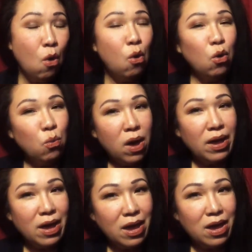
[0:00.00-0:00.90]
or why
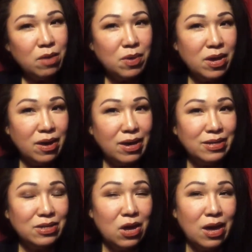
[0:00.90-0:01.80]

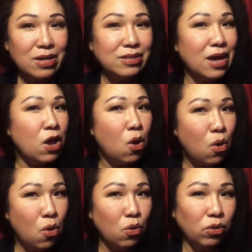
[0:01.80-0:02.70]
AAPIs as a
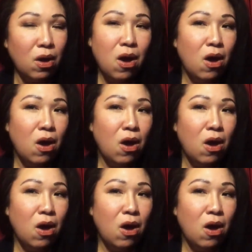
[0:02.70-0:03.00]
whole